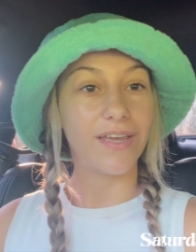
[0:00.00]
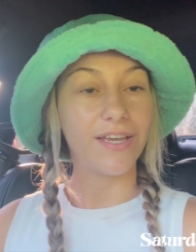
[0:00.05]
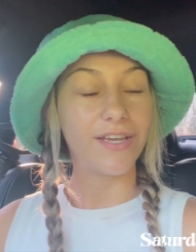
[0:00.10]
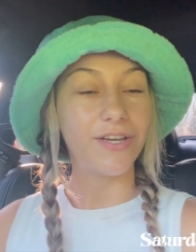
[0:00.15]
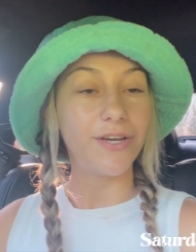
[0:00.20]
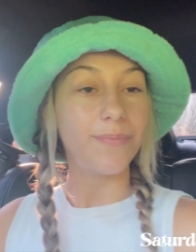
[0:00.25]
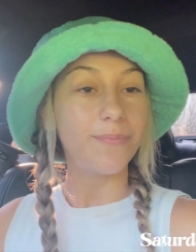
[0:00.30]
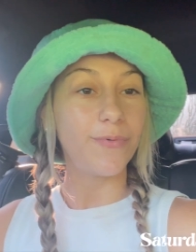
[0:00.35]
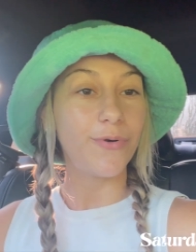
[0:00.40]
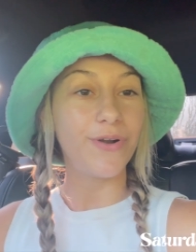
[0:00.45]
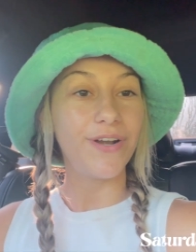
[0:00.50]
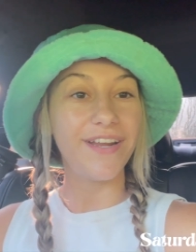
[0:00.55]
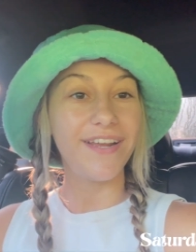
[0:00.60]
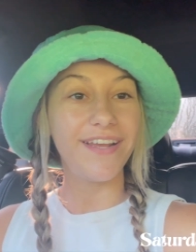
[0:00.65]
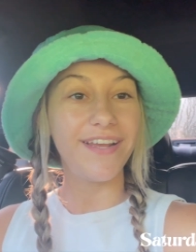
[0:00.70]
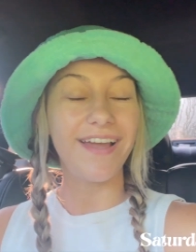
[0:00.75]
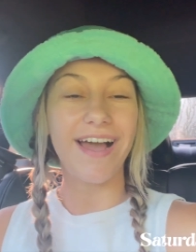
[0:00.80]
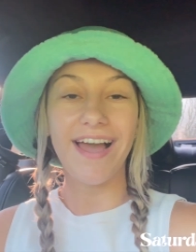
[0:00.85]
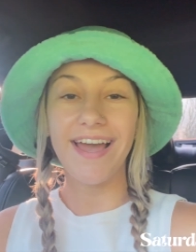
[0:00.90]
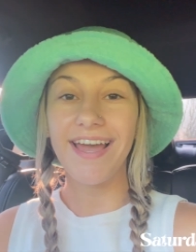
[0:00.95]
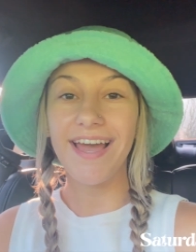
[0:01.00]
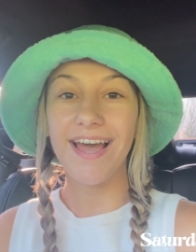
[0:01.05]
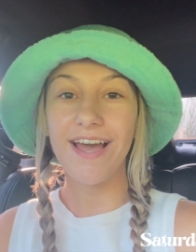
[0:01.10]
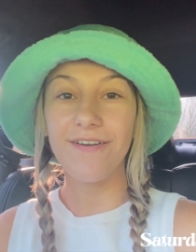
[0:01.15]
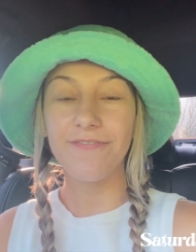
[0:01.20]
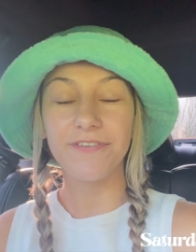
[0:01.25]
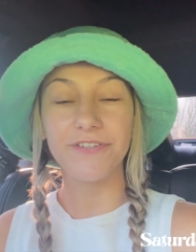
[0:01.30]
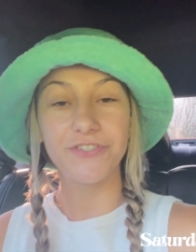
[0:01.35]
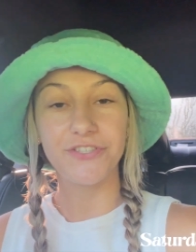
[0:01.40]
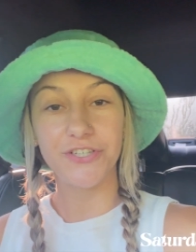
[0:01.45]
Good morning. I
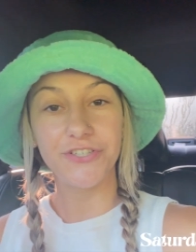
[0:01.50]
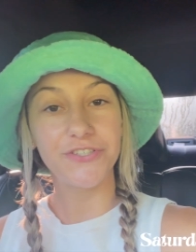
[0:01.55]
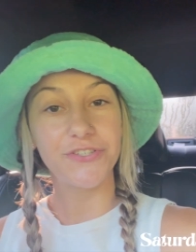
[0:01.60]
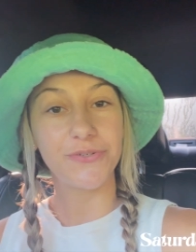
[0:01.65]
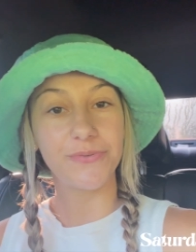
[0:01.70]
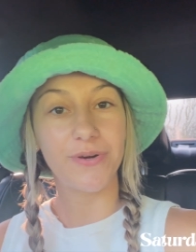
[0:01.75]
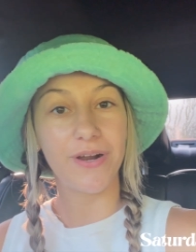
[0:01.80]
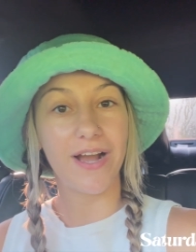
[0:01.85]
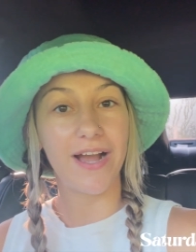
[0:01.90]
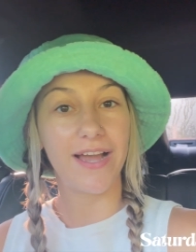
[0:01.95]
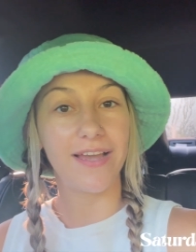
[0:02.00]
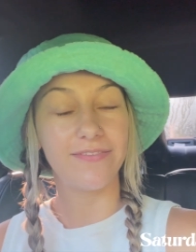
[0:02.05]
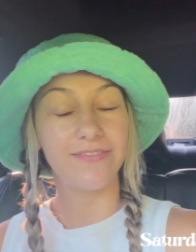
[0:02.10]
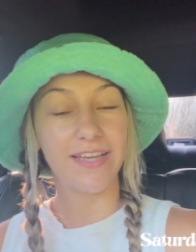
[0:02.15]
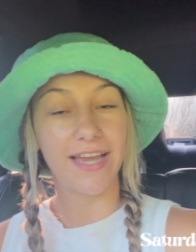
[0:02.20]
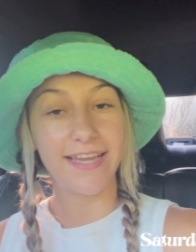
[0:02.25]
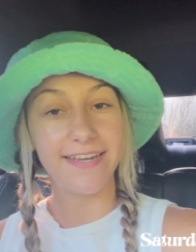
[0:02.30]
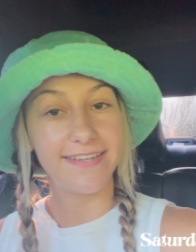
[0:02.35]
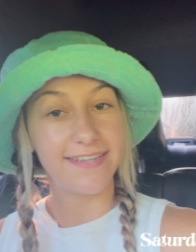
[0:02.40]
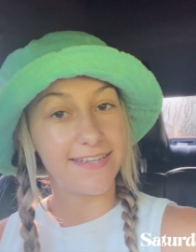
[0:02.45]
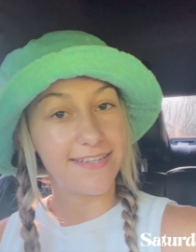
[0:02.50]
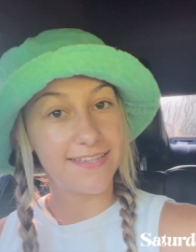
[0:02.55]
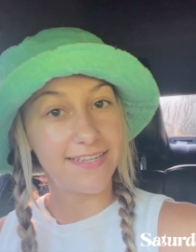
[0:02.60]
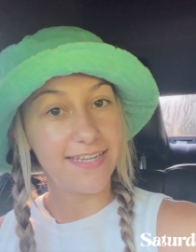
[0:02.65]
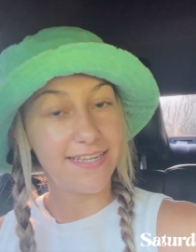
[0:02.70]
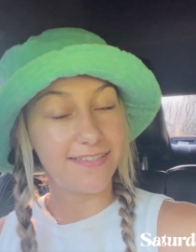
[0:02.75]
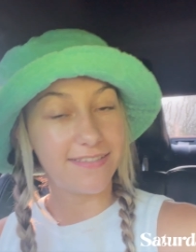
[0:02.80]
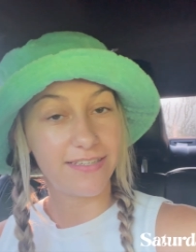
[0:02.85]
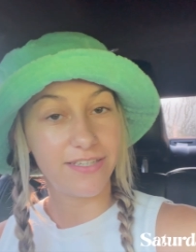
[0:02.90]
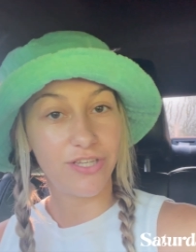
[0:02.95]
have just arrived at
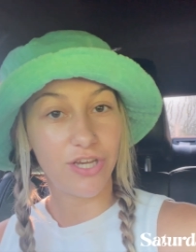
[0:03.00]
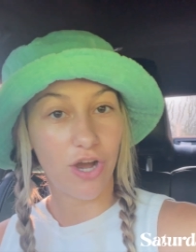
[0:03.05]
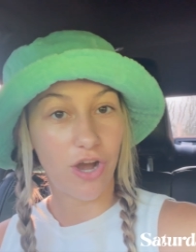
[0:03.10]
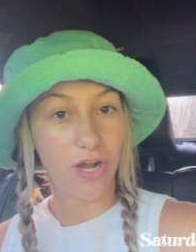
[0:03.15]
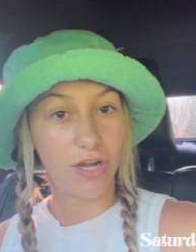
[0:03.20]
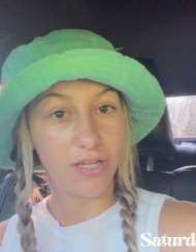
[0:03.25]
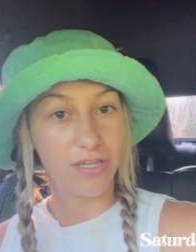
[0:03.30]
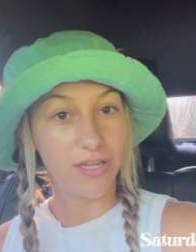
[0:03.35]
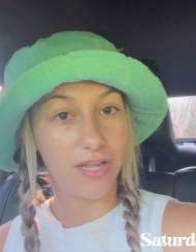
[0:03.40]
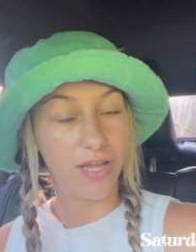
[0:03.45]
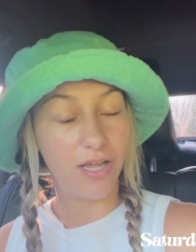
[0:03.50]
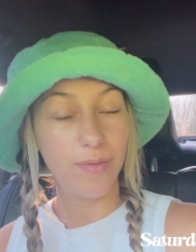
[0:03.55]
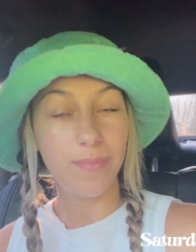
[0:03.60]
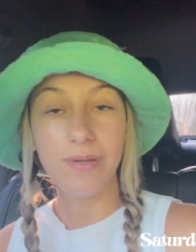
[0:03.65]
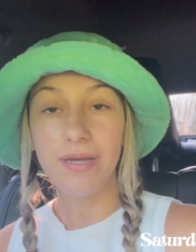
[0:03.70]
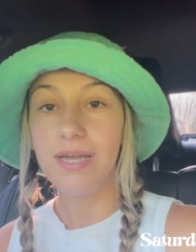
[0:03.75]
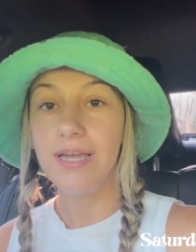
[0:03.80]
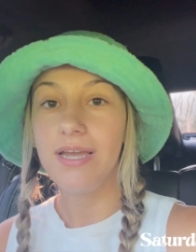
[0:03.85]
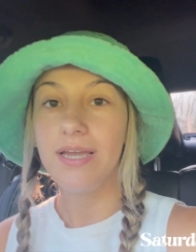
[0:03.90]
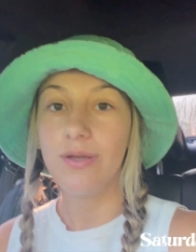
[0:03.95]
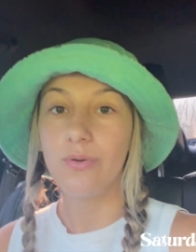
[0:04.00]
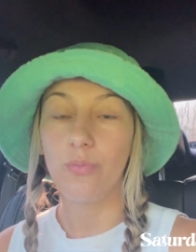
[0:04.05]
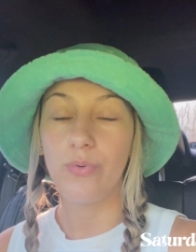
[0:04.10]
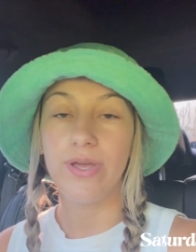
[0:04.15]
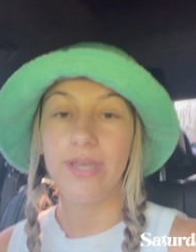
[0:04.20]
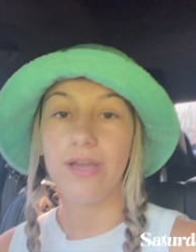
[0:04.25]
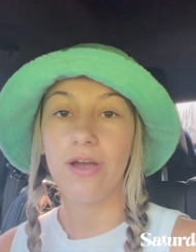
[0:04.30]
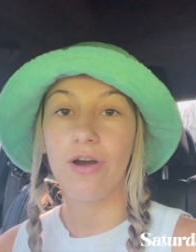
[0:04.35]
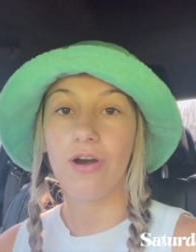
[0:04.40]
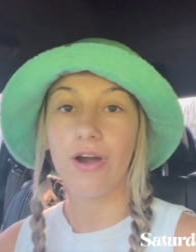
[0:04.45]
Disney's Yacht Club.
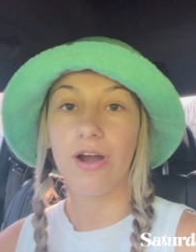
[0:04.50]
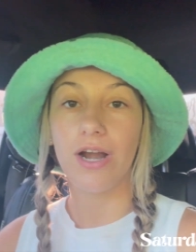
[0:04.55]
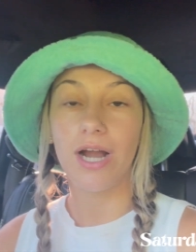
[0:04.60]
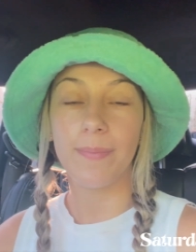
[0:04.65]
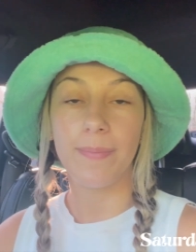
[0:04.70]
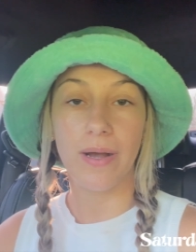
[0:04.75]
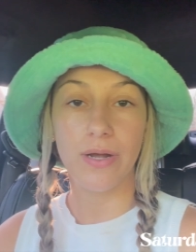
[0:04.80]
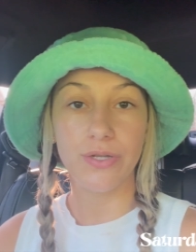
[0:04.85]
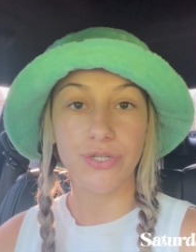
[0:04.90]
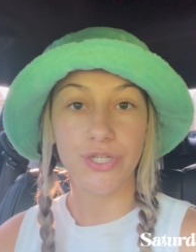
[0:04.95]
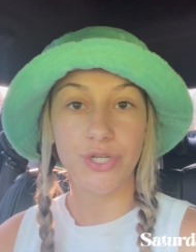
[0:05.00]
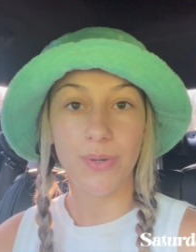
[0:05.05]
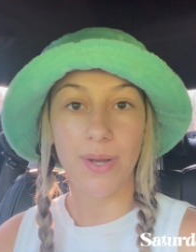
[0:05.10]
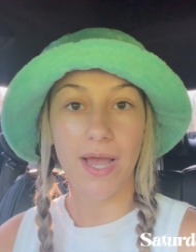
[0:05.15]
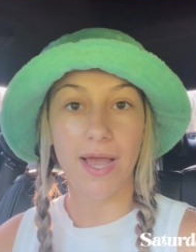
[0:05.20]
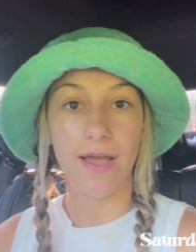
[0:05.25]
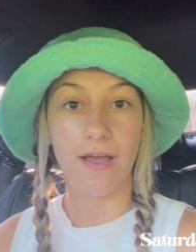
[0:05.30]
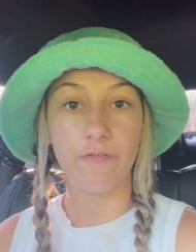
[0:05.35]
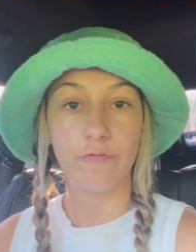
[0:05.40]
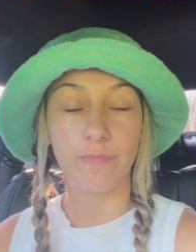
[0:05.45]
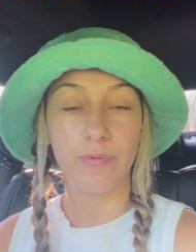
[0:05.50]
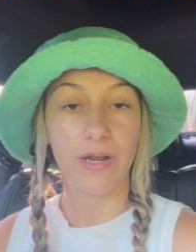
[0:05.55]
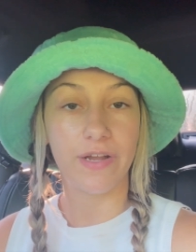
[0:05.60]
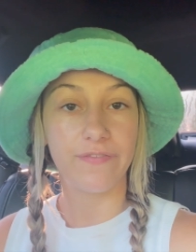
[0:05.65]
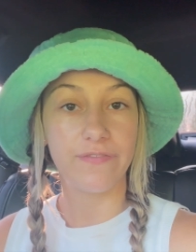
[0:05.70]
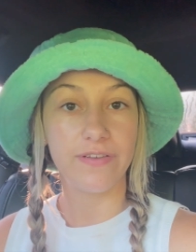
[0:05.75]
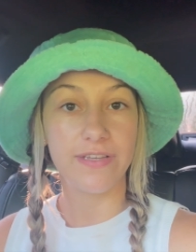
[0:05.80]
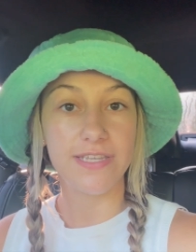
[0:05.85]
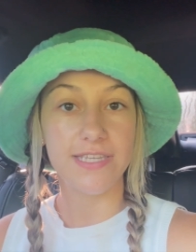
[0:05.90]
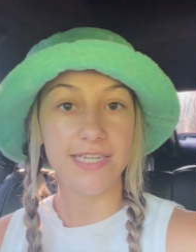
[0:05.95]
We are about to have
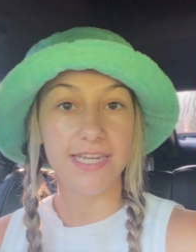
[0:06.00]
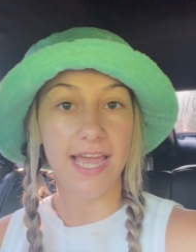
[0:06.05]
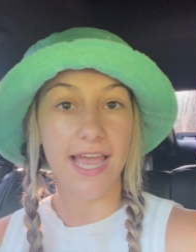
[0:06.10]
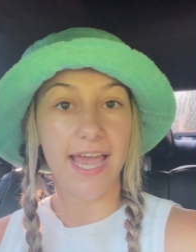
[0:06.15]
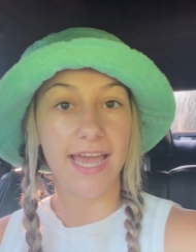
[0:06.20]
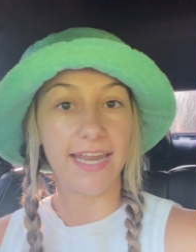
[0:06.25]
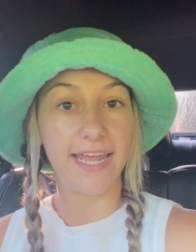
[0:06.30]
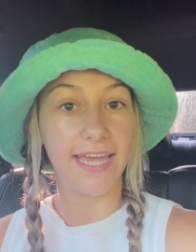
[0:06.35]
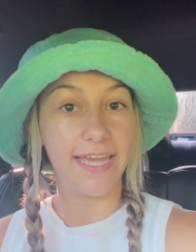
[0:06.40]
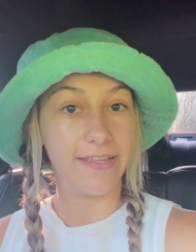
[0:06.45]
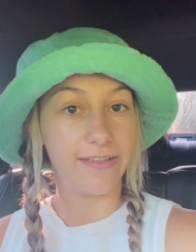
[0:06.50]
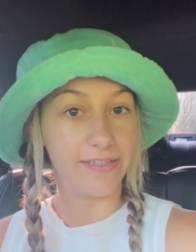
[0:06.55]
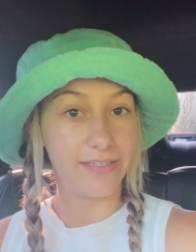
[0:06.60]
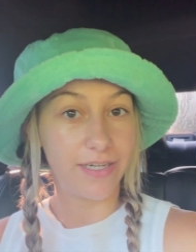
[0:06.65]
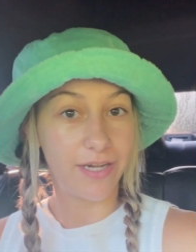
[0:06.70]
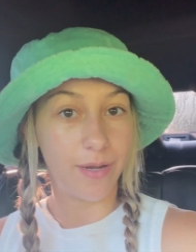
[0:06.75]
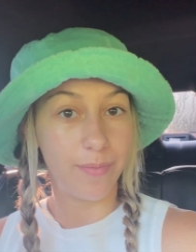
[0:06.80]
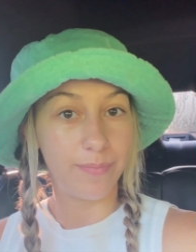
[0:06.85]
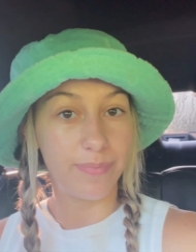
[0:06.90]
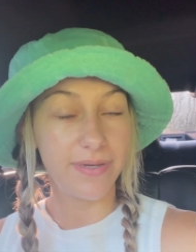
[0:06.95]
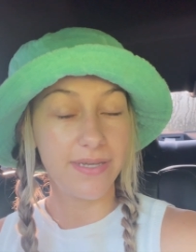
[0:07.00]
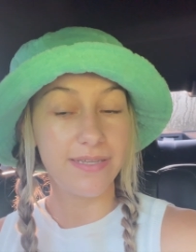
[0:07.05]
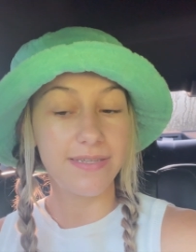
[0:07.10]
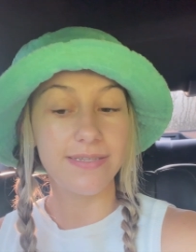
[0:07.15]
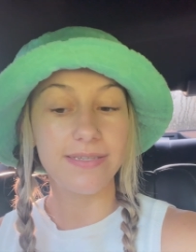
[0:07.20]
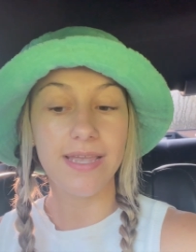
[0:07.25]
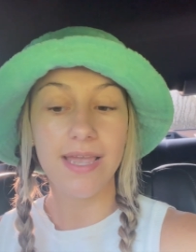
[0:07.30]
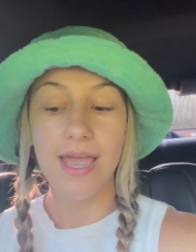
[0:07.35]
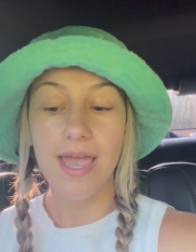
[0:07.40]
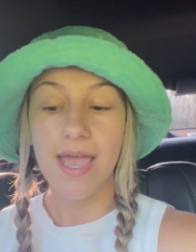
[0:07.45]
breakfast at Ale and
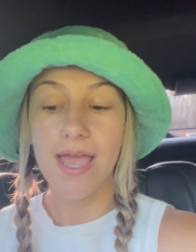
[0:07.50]
Compass.